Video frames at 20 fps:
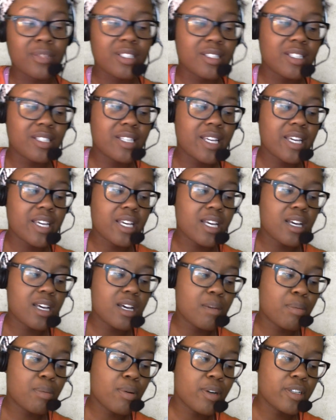to take
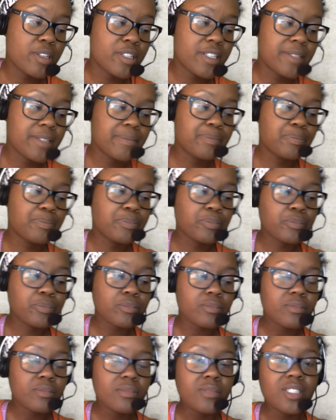a portrait.
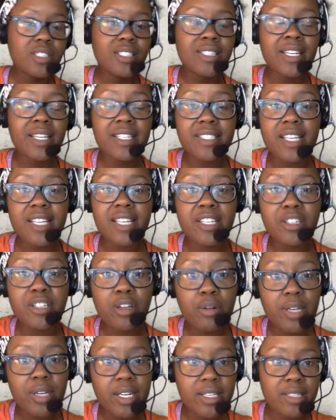Like I said, you
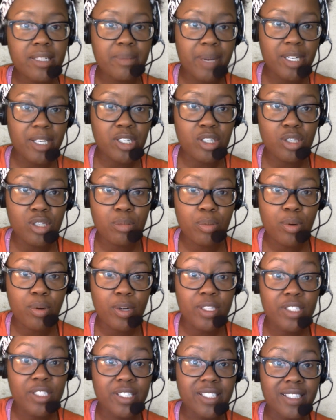don't need a special
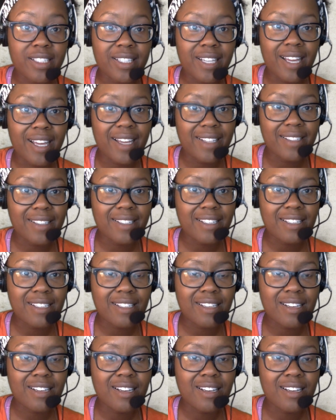portrait lens,